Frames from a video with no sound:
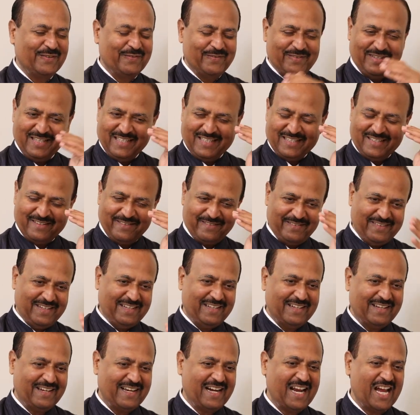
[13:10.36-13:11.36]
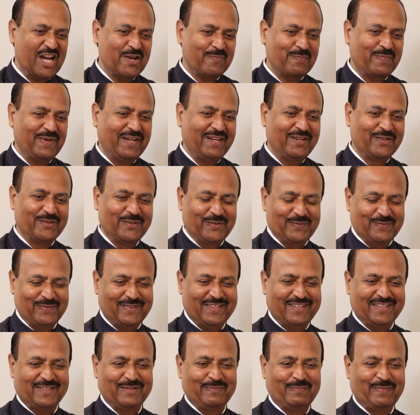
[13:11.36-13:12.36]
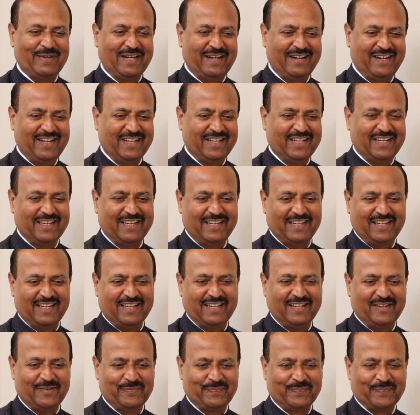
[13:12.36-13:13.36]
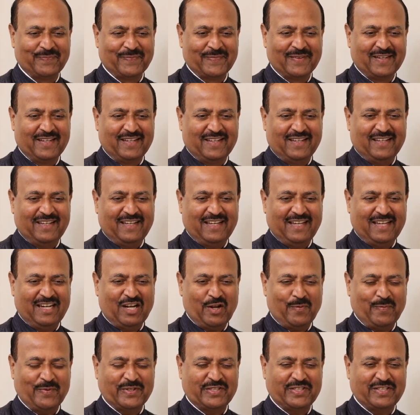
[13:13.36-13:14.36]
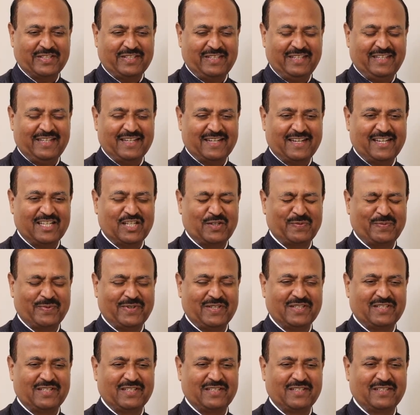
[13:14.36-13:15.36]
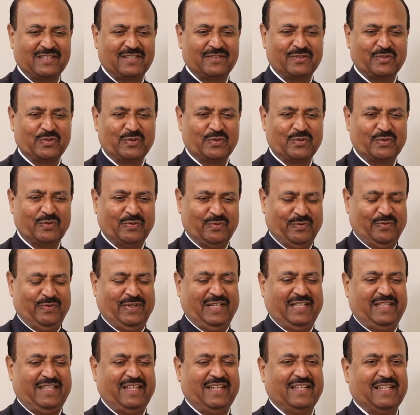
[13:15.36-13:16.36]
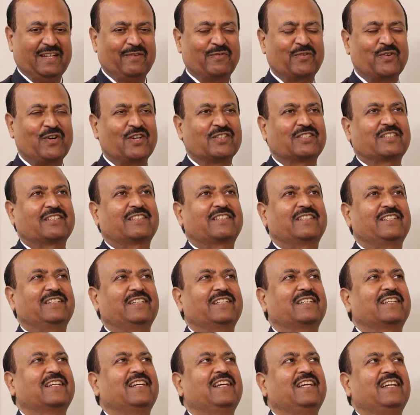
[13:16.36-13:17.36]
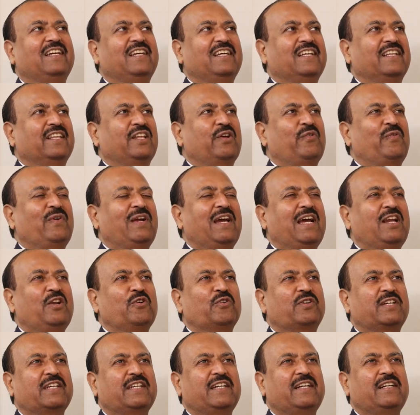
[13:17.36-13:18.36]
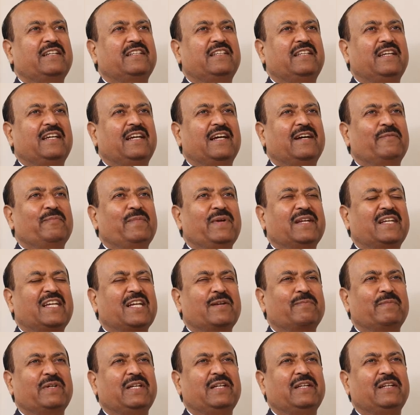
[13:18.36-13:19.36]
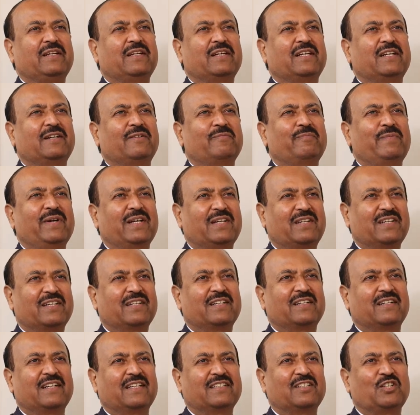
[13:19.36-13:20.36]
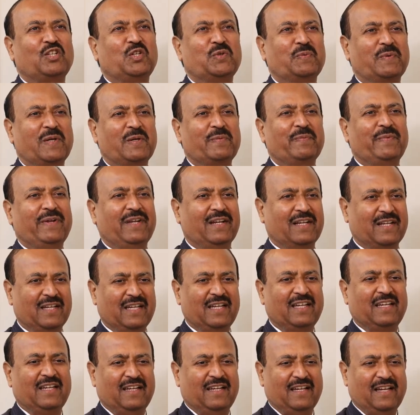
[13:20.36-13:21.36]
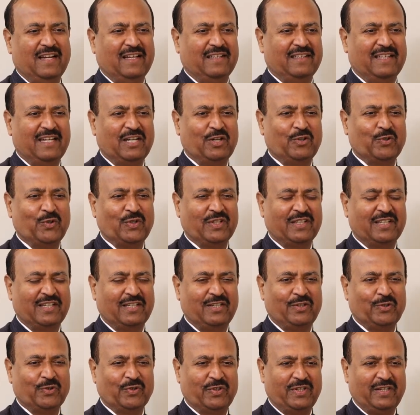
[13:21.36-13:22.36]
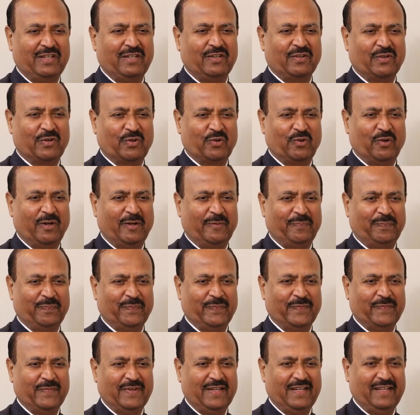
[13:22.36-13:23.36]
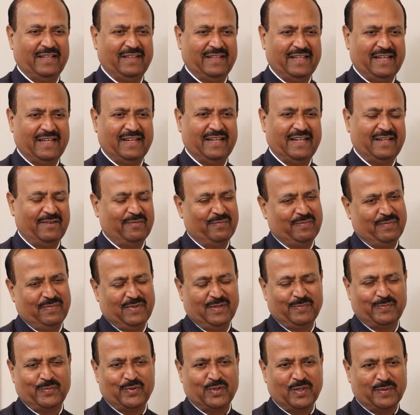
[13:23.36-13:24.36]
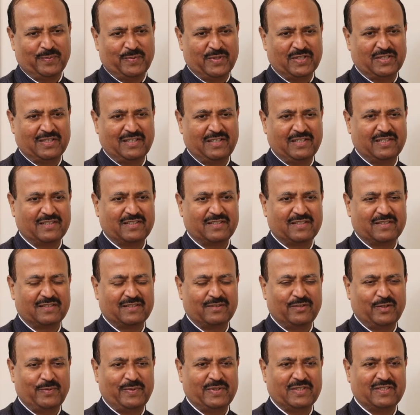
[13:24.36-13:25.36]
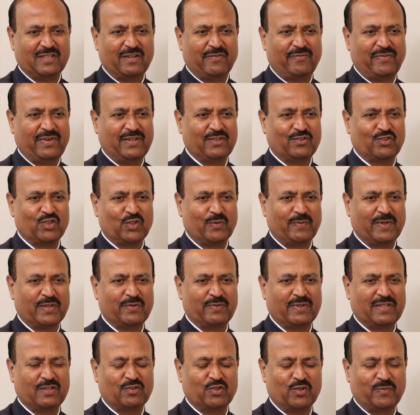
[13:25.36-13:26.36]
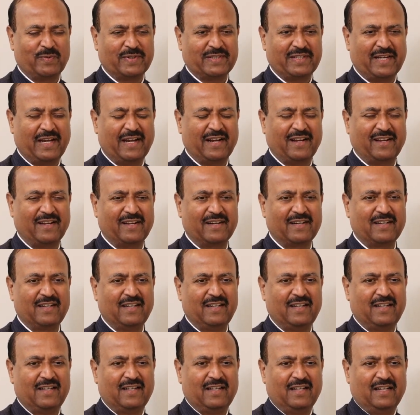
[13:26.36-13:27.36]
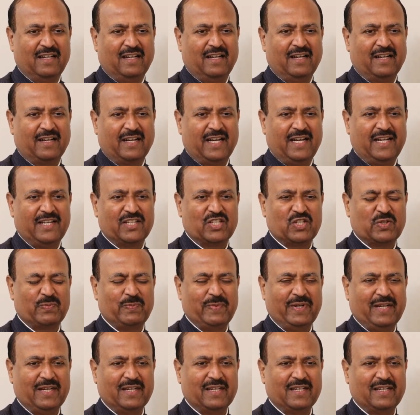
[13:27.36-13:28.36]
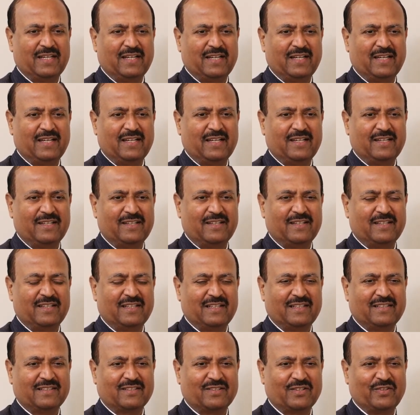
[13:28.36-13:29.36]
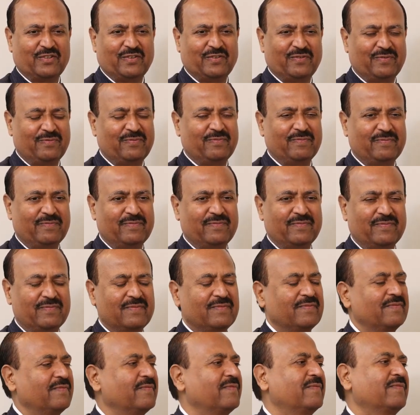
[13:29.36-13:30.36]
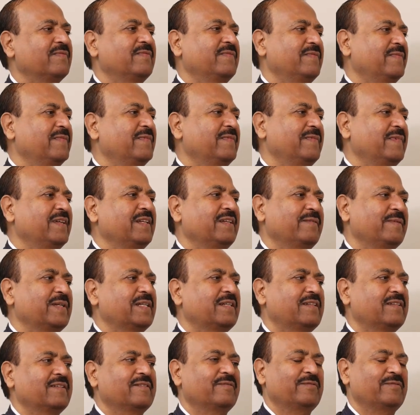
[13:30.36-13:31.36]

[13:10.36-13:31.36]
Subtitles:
we are happy, building in animosity against person who we think have caused us hurt. The way I look at it, they are making me better as a human being, and they're doing their duty or role in there. And the poor person would be suffering so much with so much anger against me. But